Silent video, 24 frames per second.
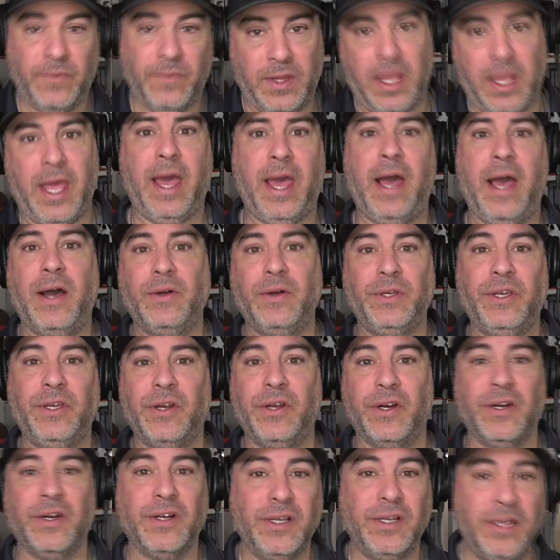how
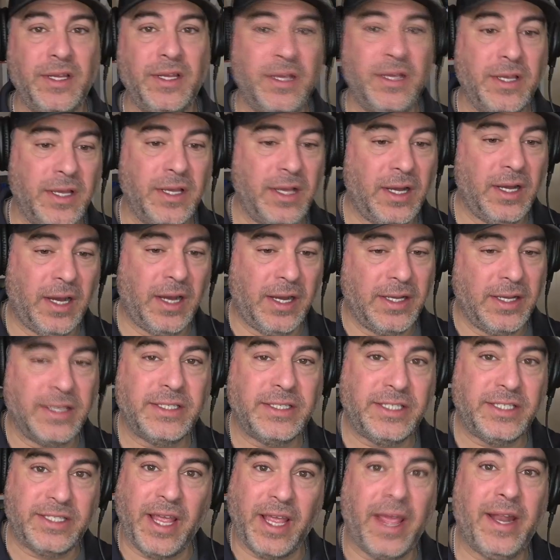you're
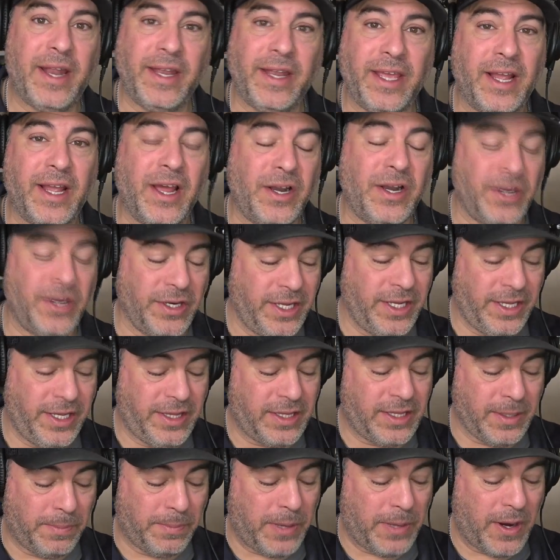standing underneath
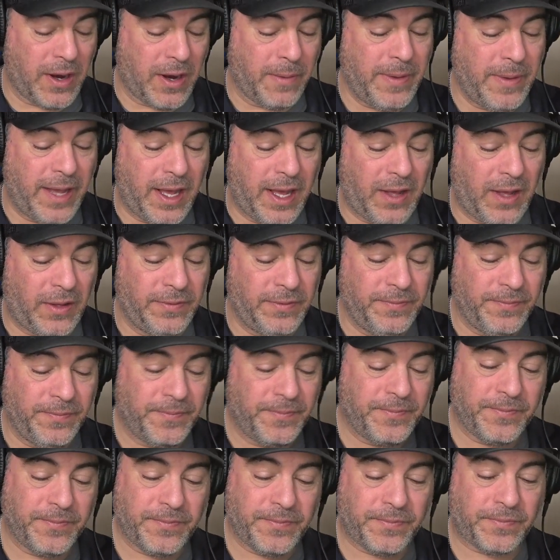the barbell,
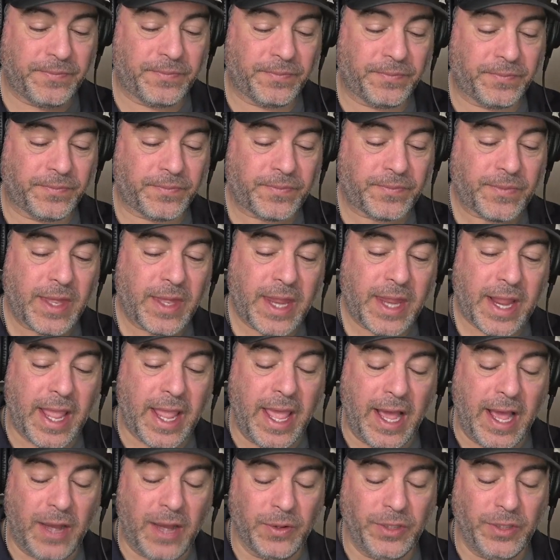
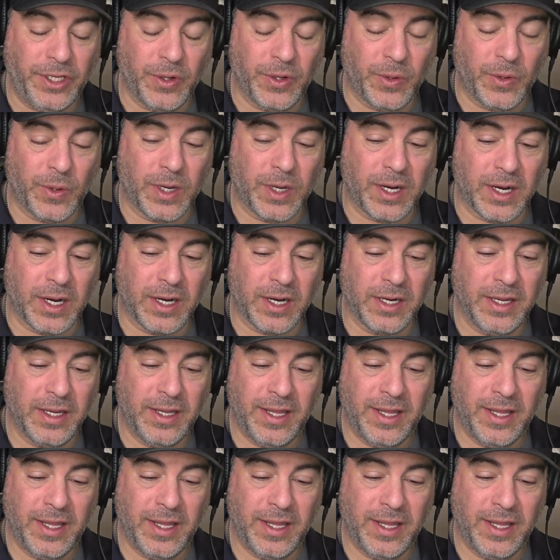how your,